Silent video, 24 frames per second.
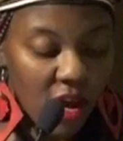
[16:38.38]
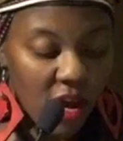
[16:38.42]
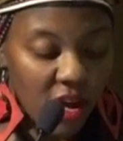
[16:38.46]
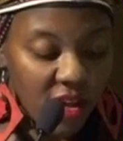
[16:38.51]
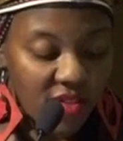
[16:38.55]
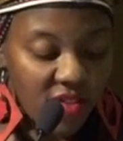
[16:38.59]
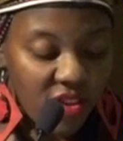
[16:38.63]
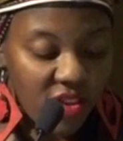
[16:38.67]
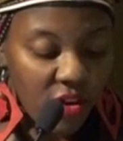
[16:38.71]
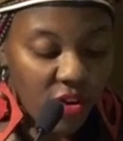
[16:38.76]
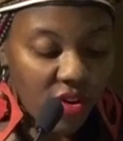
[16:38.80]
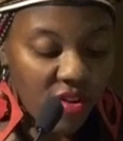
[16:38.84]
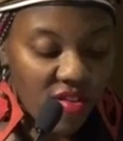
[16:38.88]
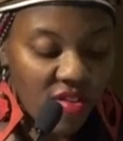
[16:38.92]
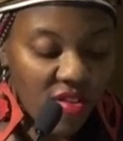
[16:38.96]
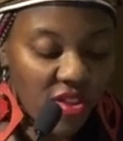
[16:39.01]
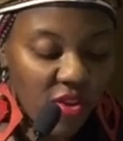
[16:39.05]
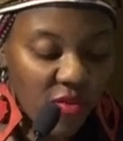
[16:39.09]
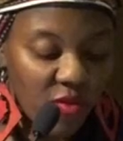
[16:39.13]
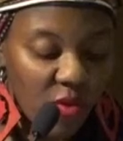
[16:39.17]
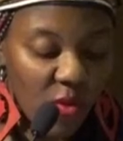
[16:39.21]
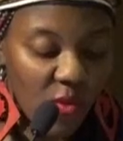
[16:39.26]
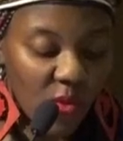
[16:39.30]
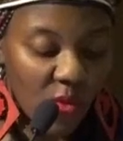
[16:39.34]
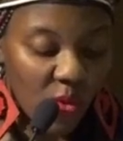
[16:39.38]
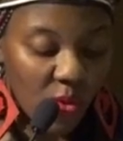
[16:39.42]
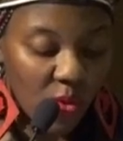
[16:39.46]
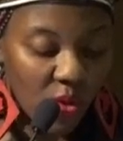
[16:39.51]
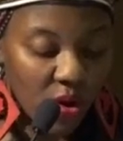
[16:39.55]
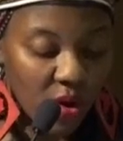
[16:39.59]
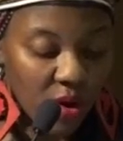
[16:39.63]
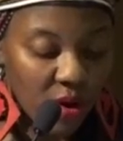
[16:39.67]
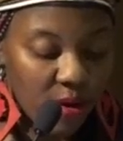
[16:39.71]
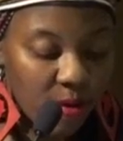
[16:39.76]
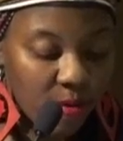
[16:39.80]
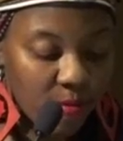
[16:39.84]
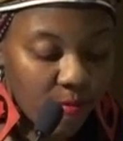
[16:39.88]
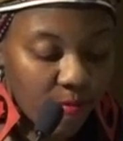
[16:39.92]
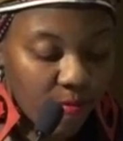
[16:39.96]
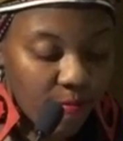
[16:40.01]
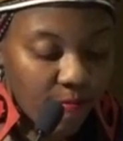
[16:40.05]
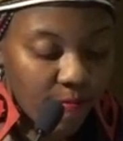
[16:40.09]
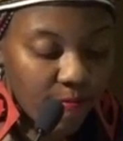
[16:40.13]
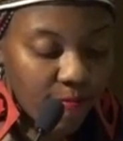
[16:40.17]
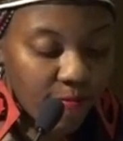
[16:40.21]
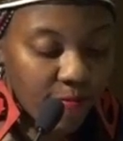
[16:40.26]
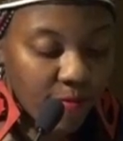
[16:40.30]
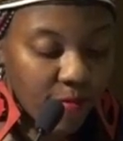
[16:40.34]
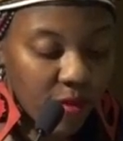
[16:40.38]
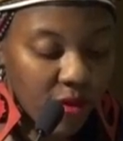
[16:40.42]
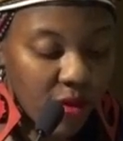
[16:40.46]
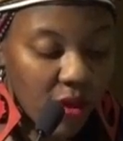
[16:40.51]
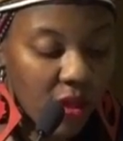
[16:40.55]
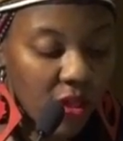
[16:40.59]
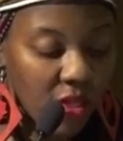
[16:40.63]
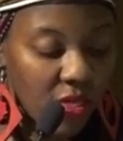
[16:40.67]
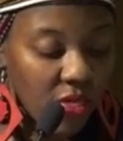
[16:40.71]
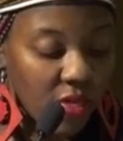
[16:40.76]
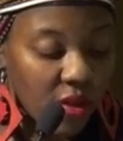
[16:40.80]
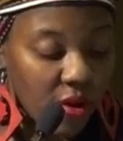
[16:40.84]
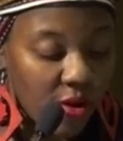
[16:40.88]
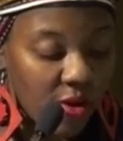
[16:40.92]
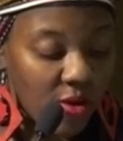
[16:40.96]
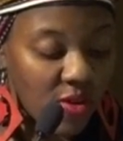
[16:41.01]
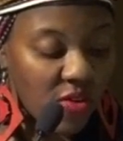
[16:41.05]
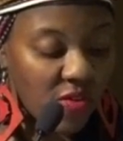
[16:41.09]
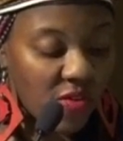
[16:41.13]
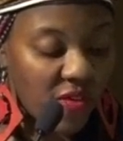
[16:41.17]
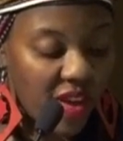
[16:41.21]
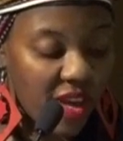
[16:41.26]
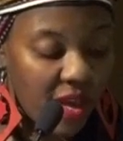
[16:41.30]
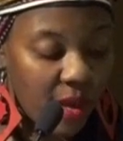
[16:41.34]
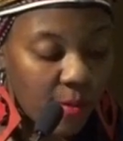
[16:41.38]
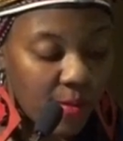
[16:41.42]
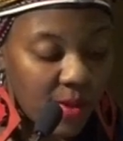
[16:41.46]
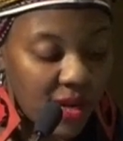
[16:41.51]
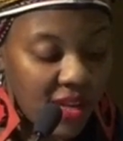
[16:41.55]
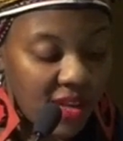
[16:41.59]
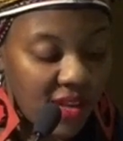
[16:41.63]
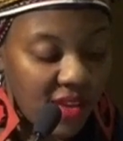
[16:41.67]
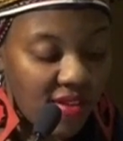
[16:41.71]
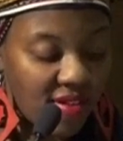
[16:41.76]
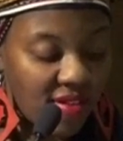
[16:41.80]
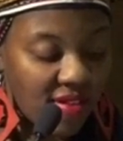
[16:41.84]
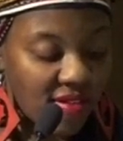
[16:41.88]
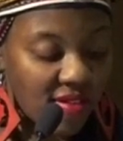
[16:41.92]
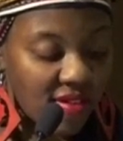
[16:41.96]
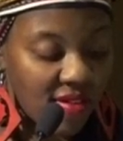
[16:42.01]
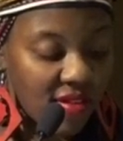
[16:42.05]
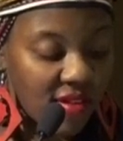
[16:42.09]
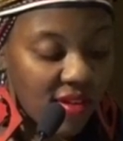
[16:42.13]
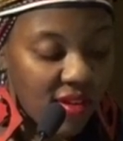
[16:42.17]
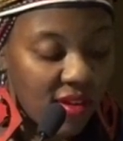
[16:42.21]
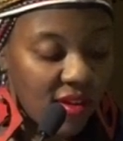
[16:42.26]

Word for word: Until the Civil War, those families,